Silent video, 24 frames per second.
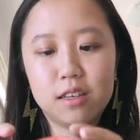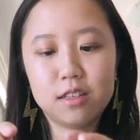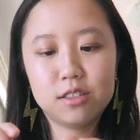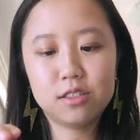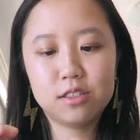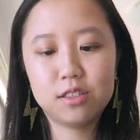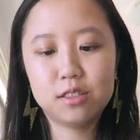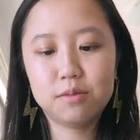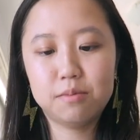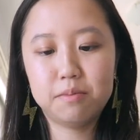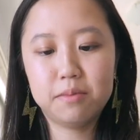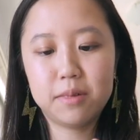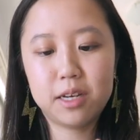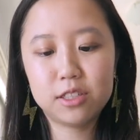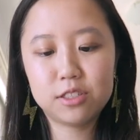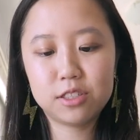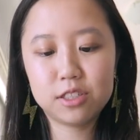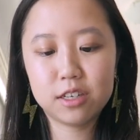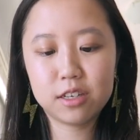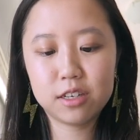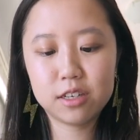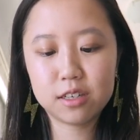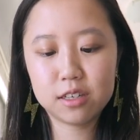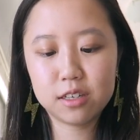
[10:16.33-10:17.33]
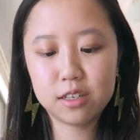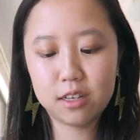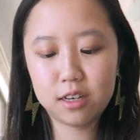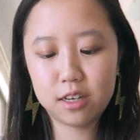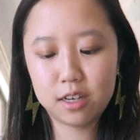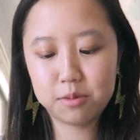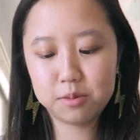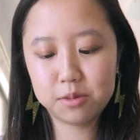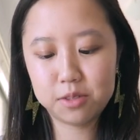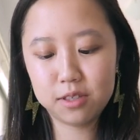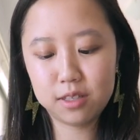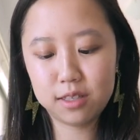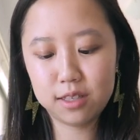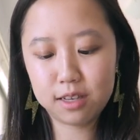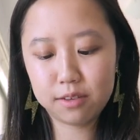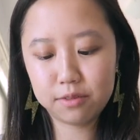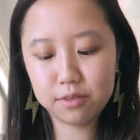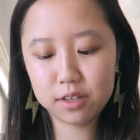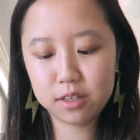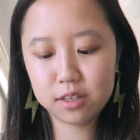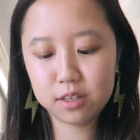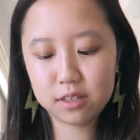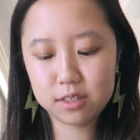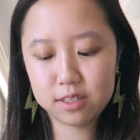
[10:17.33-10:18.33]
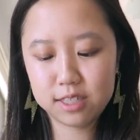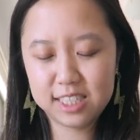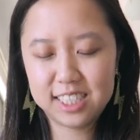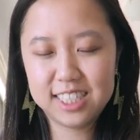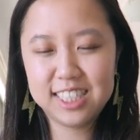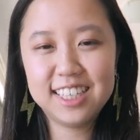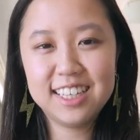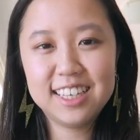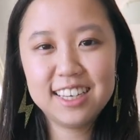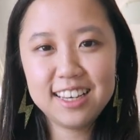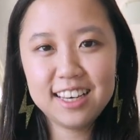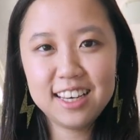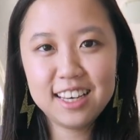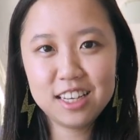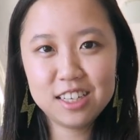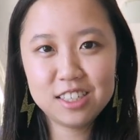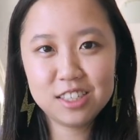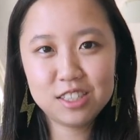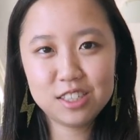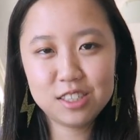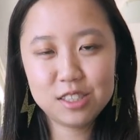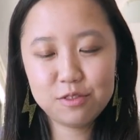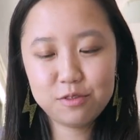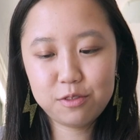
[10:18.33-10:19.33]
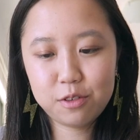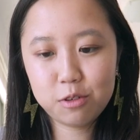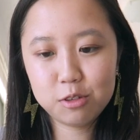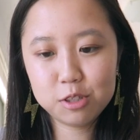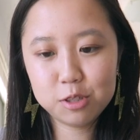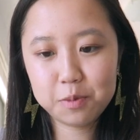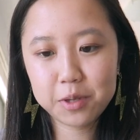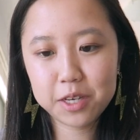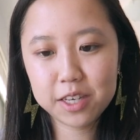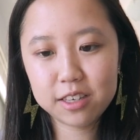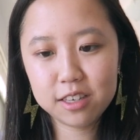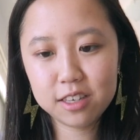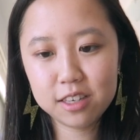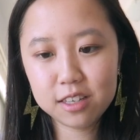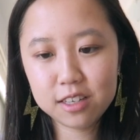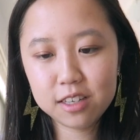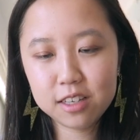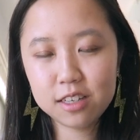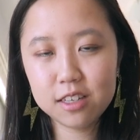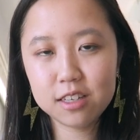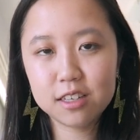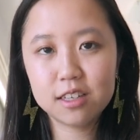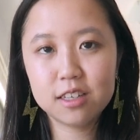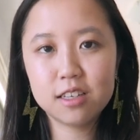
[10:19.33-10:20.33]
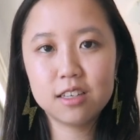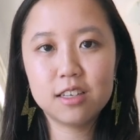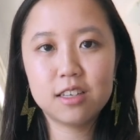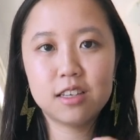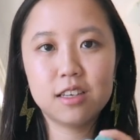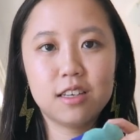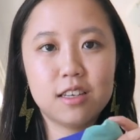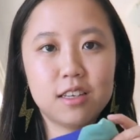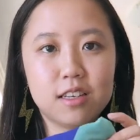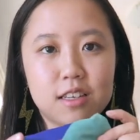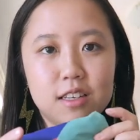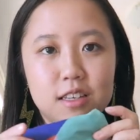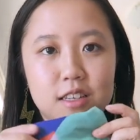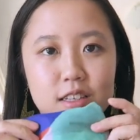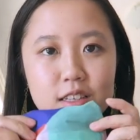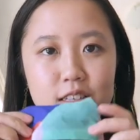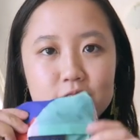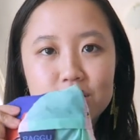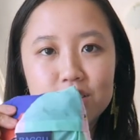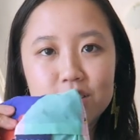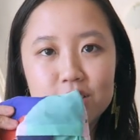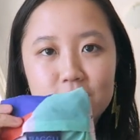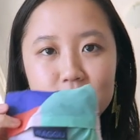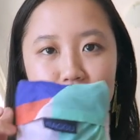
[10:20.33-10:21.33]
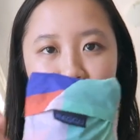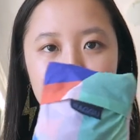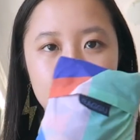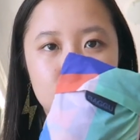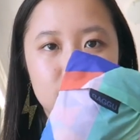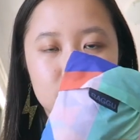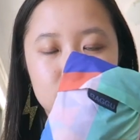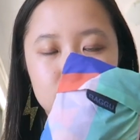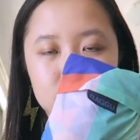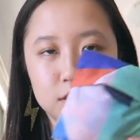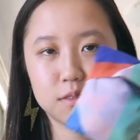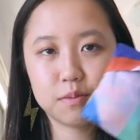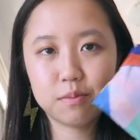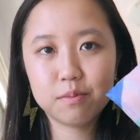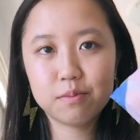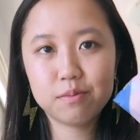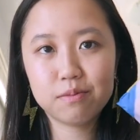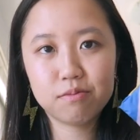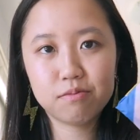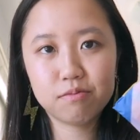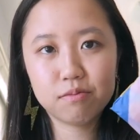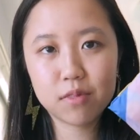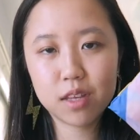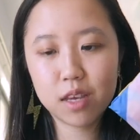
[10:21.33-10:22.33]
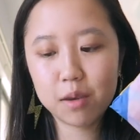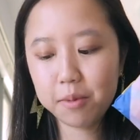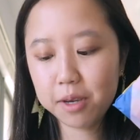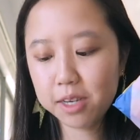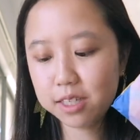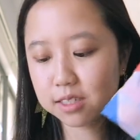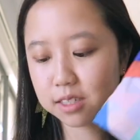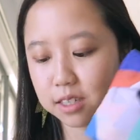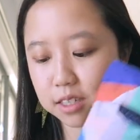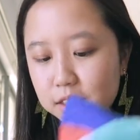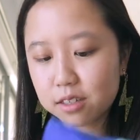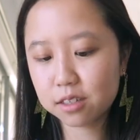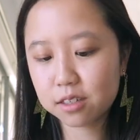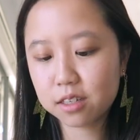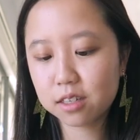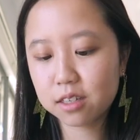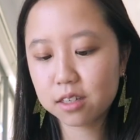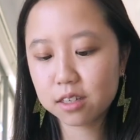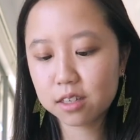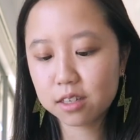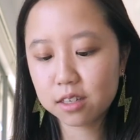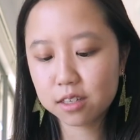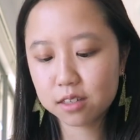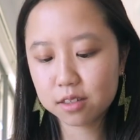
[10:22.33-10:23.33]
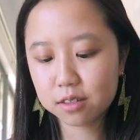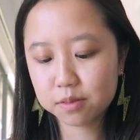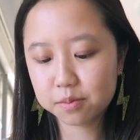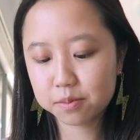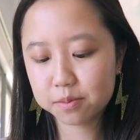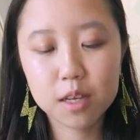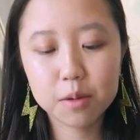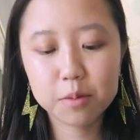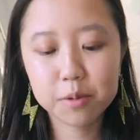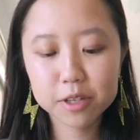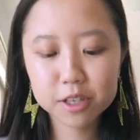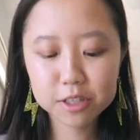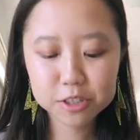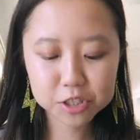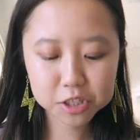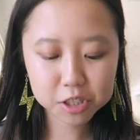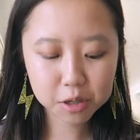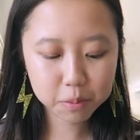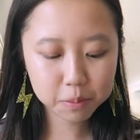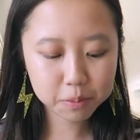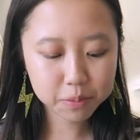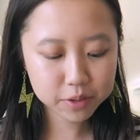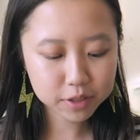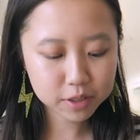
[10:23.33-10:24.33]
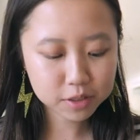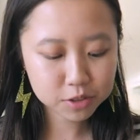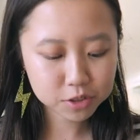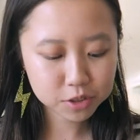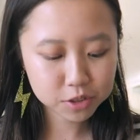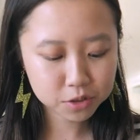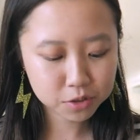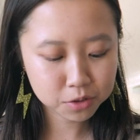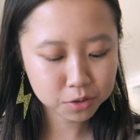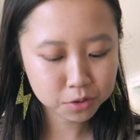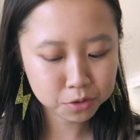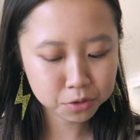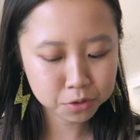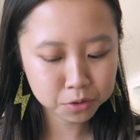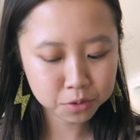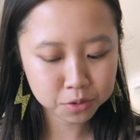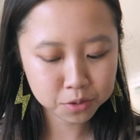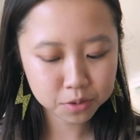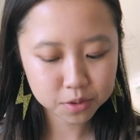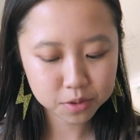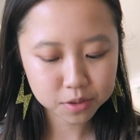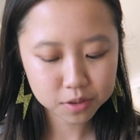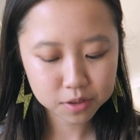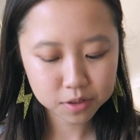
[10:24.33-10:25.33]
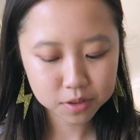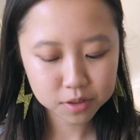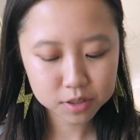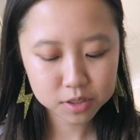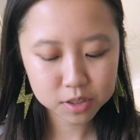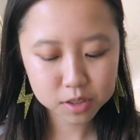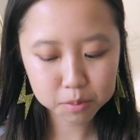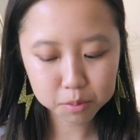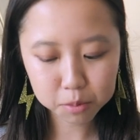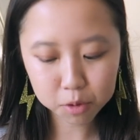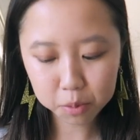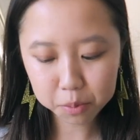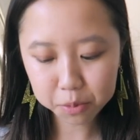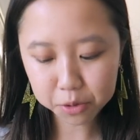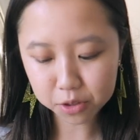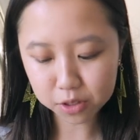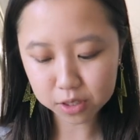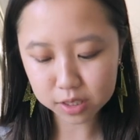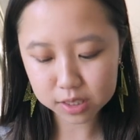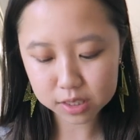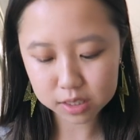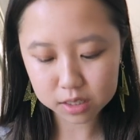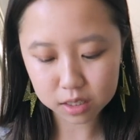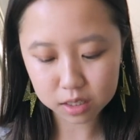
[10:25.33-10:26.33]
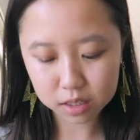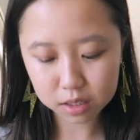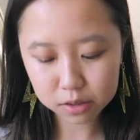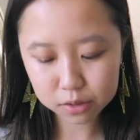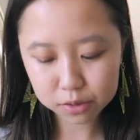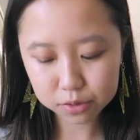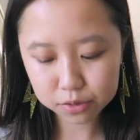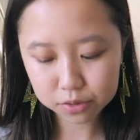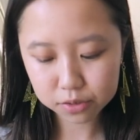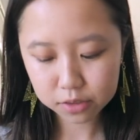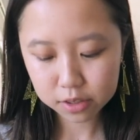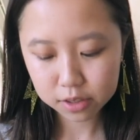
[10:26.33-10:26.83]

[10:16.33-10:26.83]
It's just magic. I absolutely love it. And it just folds back in just like that. Amazing. I'm going to jump into some more beauty stuff.